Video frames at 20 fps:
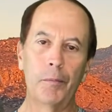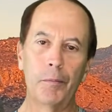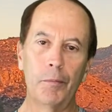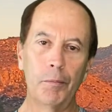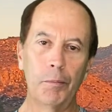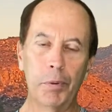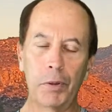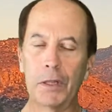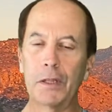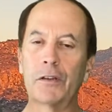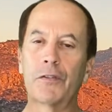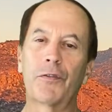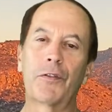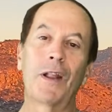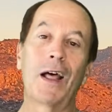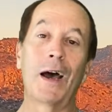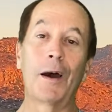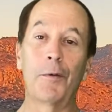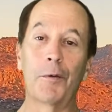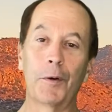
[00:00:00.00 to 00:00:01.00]
bleached
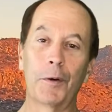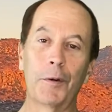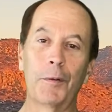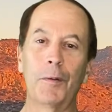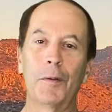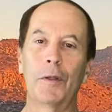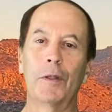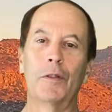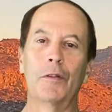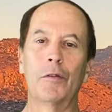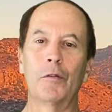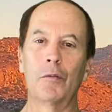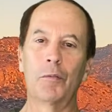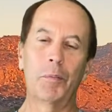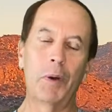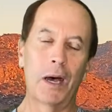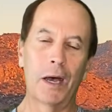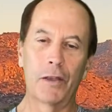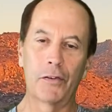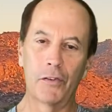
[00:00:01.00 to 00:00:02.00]
flour
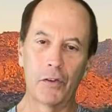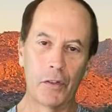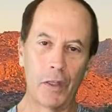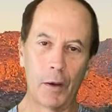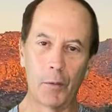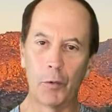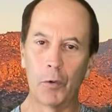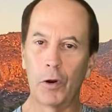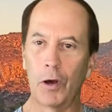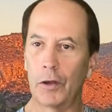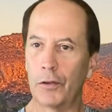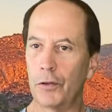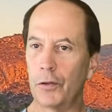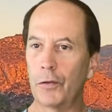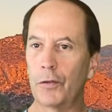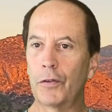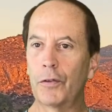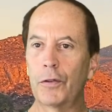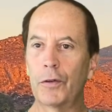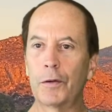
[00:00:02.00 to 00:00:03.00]
pasta that we're all
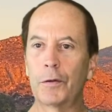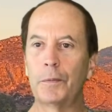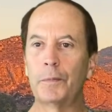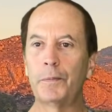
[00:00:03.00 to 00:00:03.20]
used to.